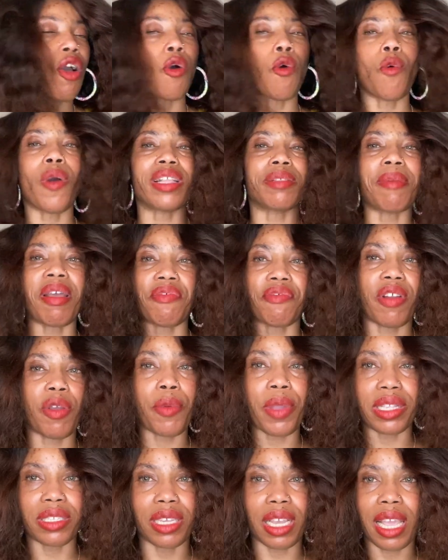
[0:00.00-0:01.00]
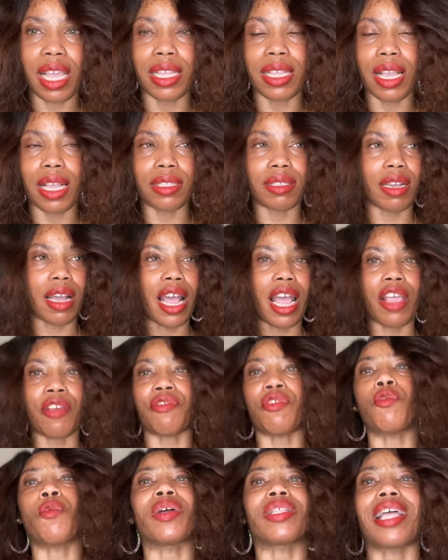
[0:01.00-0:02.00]
When my friend were taking it,
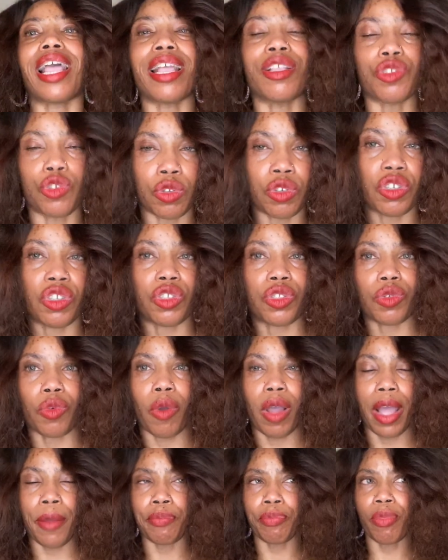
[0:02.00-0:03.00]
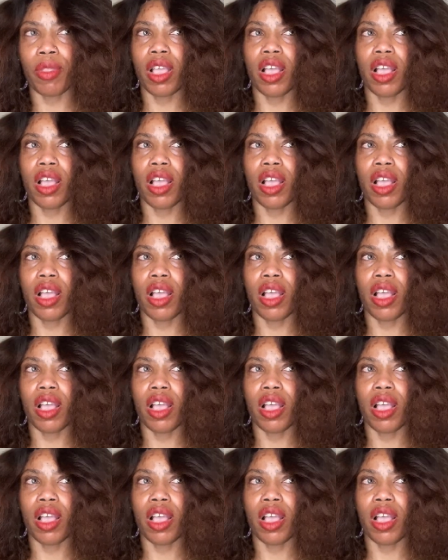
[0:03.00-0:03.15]
even when I introduced it to her,